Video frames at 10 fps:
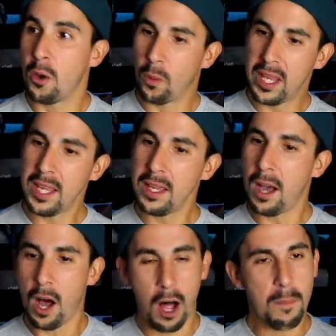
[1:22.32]
we
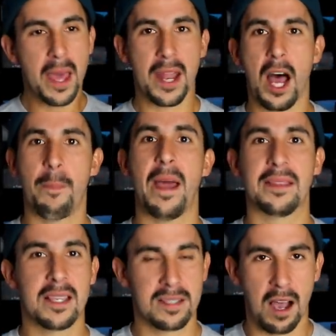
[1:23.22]
all met up at
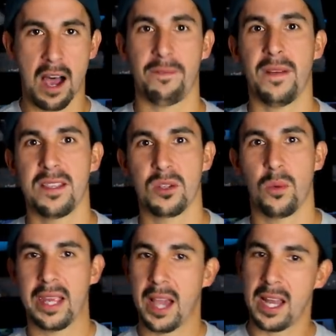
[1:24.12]
this office and
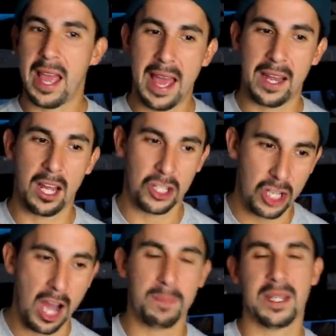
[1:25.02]
we kind of had a job